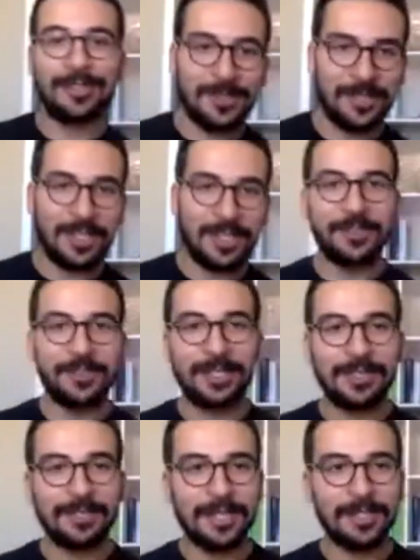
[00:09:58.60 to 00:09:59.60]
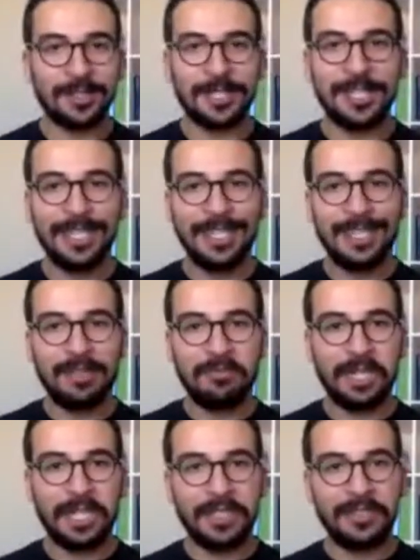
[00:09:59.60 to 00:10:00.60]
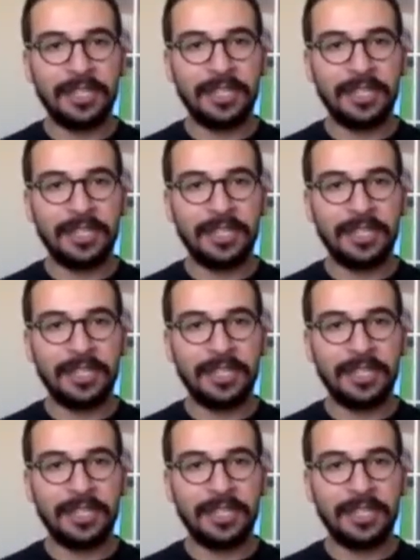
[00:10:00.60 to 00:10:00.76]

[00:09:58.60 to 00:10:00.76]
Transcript: the same result eventually, but the